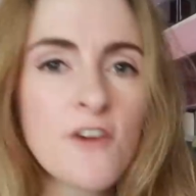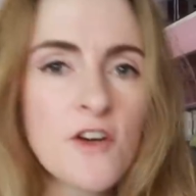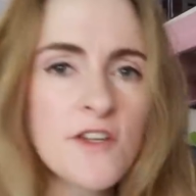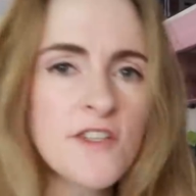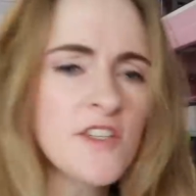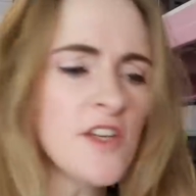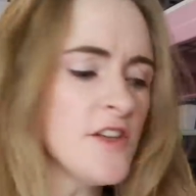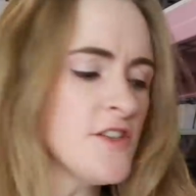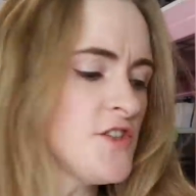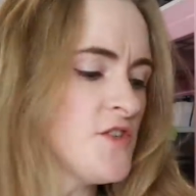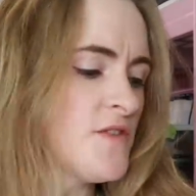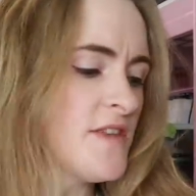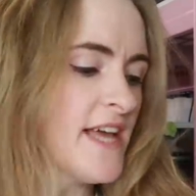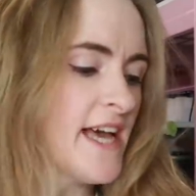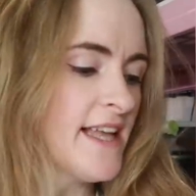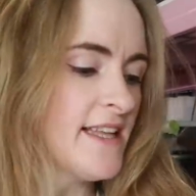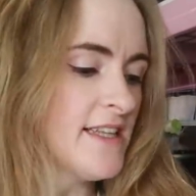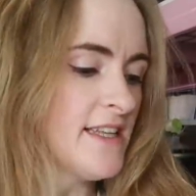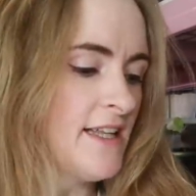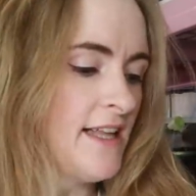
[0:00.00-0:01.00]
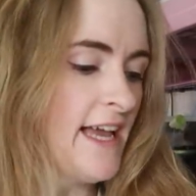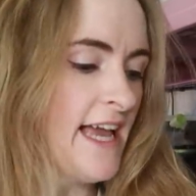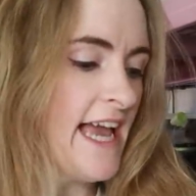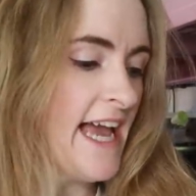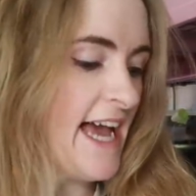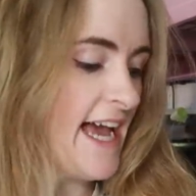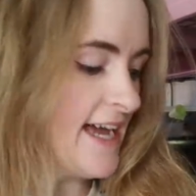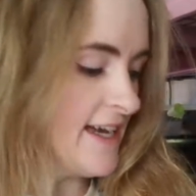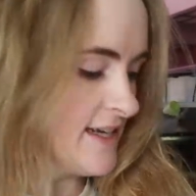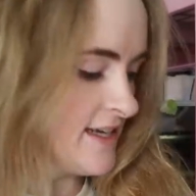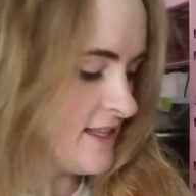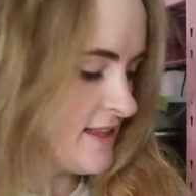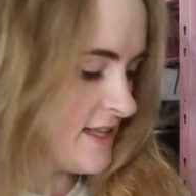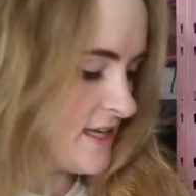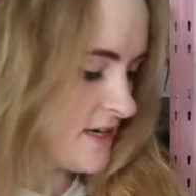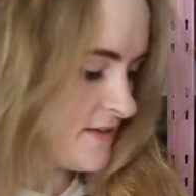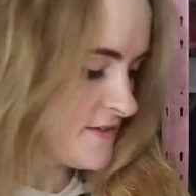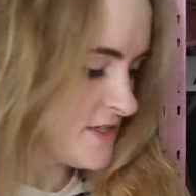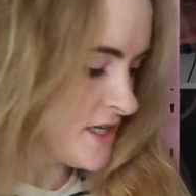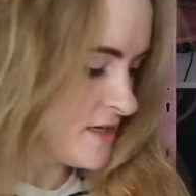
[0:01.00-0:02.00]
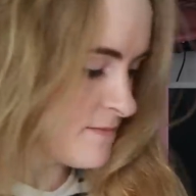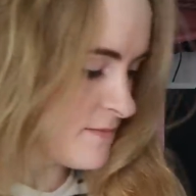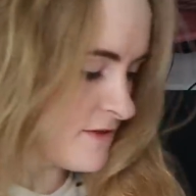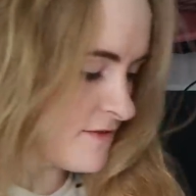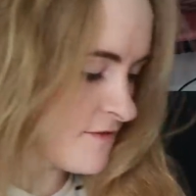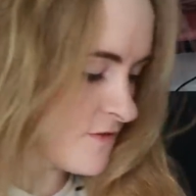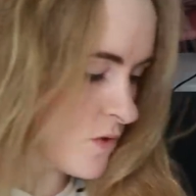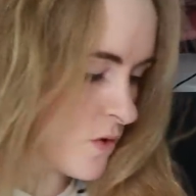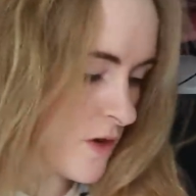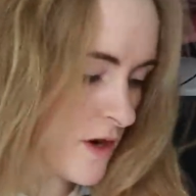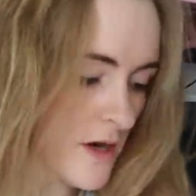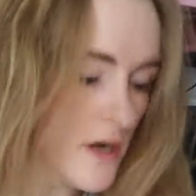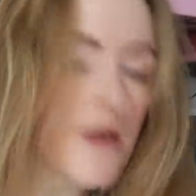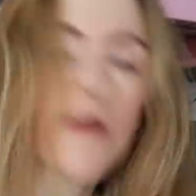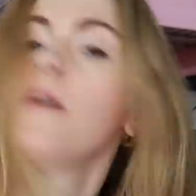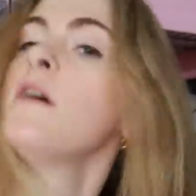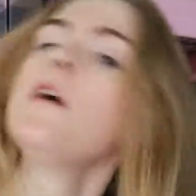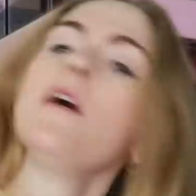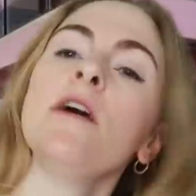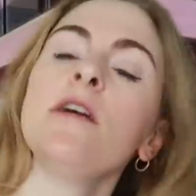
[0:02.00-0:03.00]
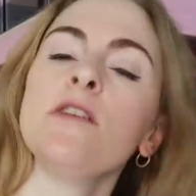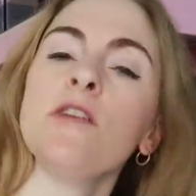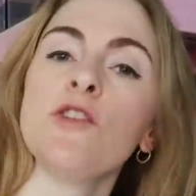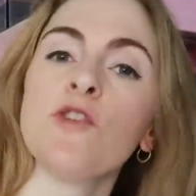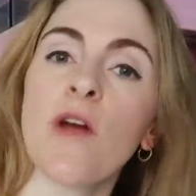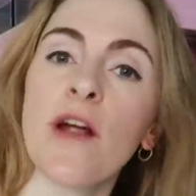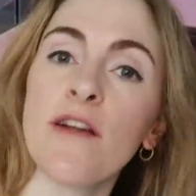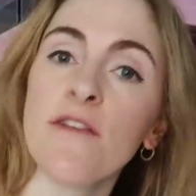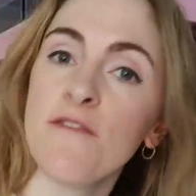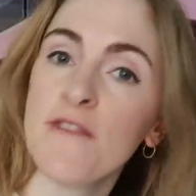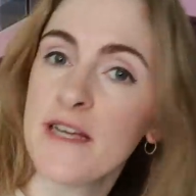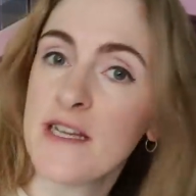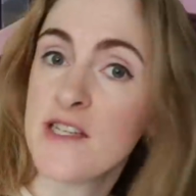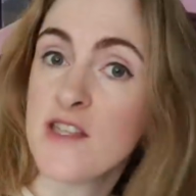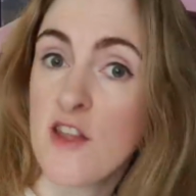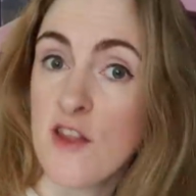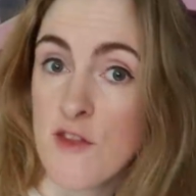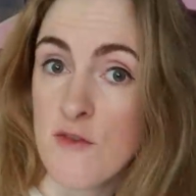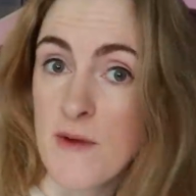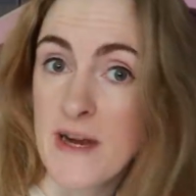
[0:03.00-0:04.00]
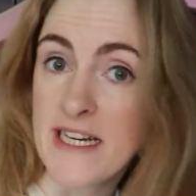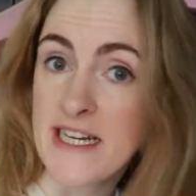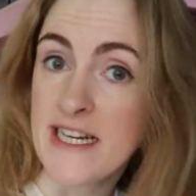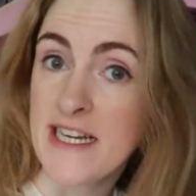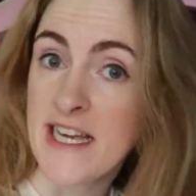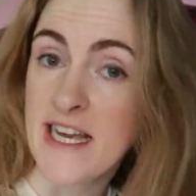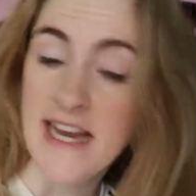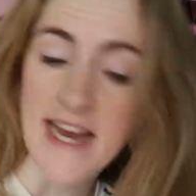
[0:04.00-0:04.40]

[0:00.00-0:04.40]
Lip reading: First, I'll do that little hack that I've done before to try to fix the threaded